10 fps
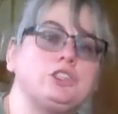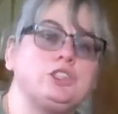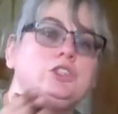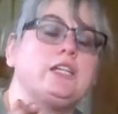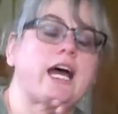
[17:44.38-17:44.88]
to
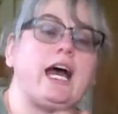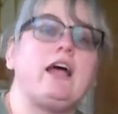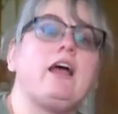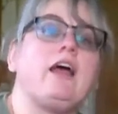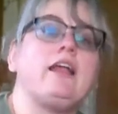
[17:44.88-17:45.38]
do that
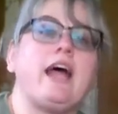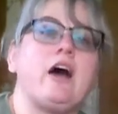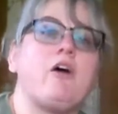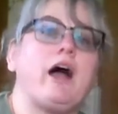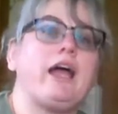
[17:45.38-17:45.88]

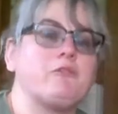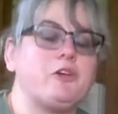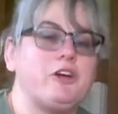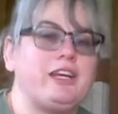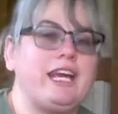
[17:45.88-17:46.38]
now, I
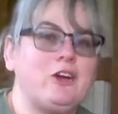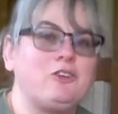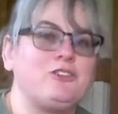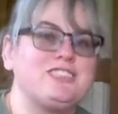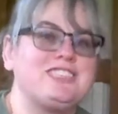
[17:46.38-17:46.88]
am very
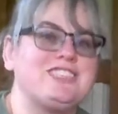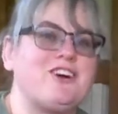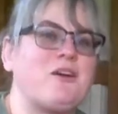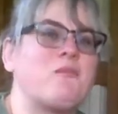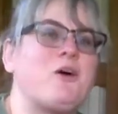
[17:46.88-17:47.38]
careful
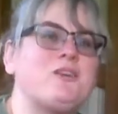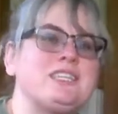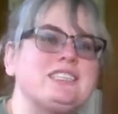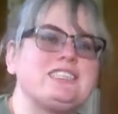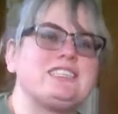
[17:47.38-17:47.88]
still. I'm
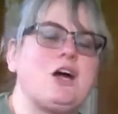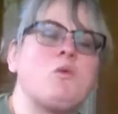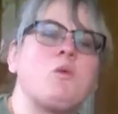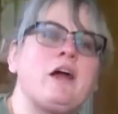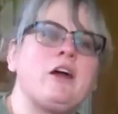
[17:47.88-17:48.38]
always
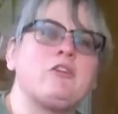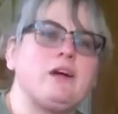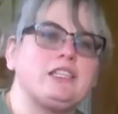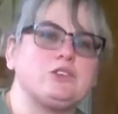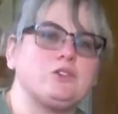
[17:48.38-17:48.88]
aware
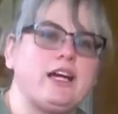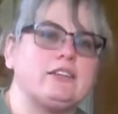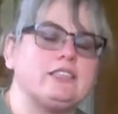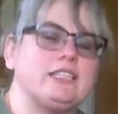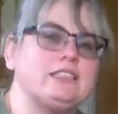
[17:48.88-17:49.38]
of my
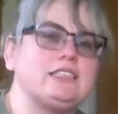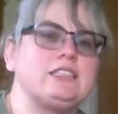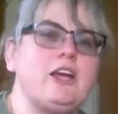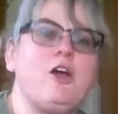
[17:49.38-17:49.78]
surroundings.